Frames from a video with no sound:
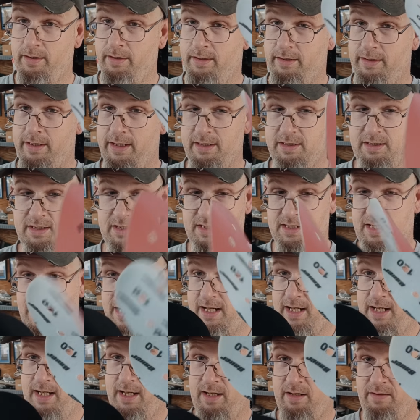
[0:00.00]
this is a
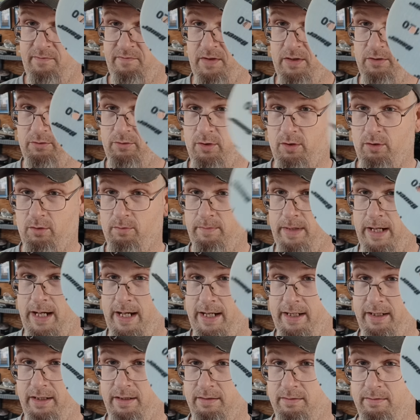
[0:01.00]
Velcro
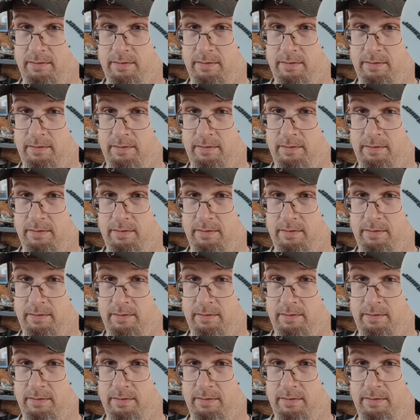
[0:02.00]
back,